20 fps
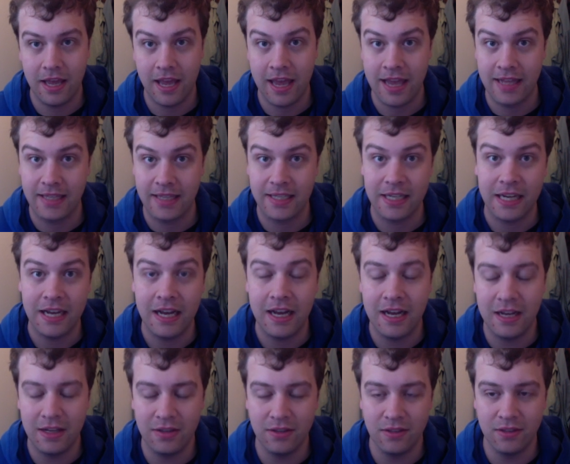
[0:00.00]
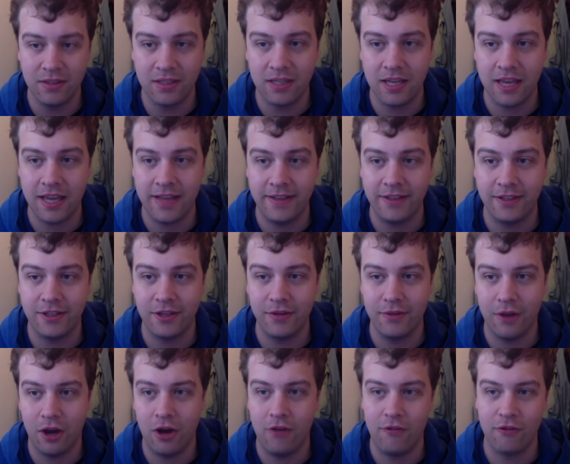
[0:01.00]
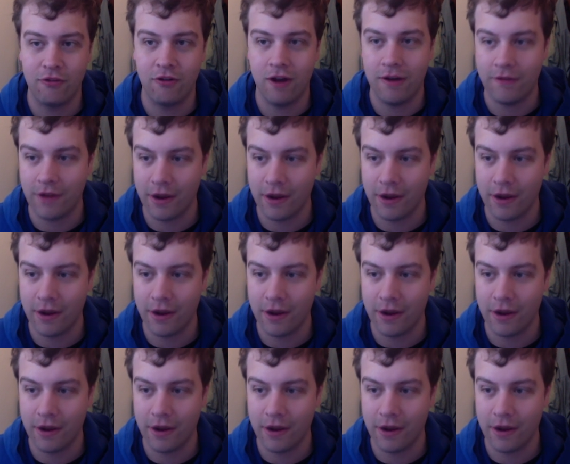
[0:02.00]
it turns into the hovercraft